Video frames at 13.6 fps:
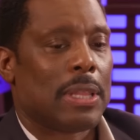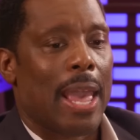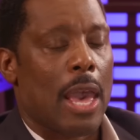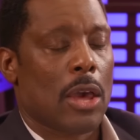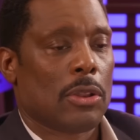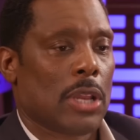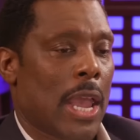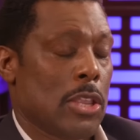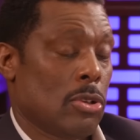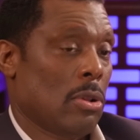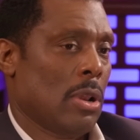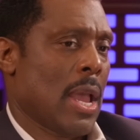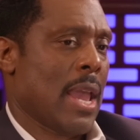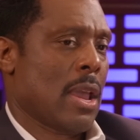down, and you're
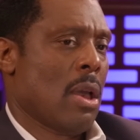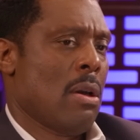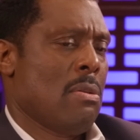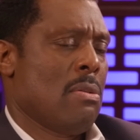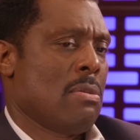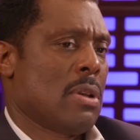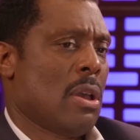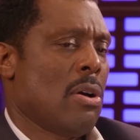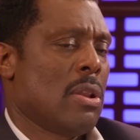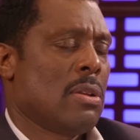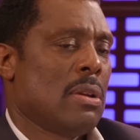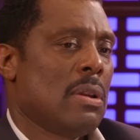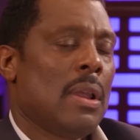like, oh God,